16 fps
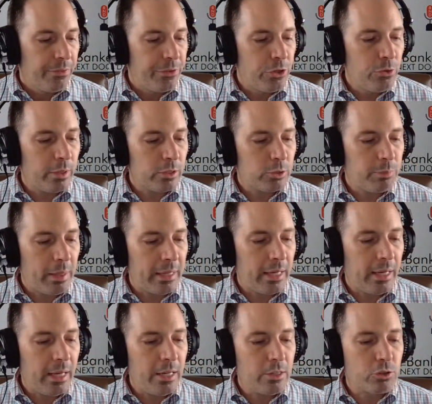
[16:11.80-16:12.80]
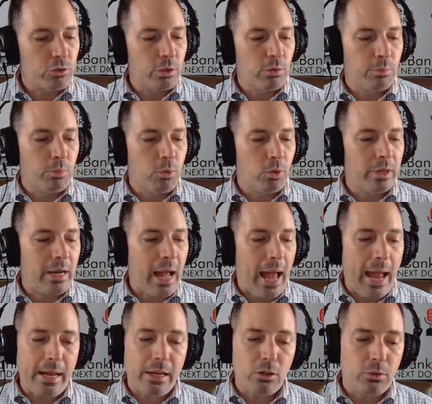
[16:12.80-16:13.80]
The U.S. banking industry reported
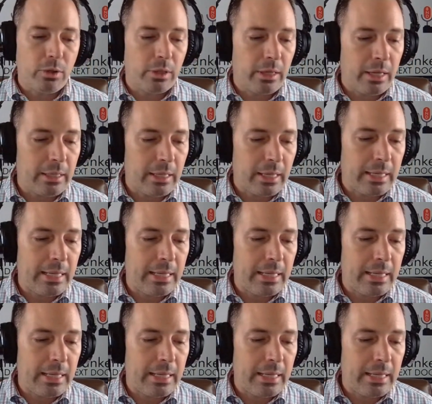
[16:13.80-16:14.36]
aggregate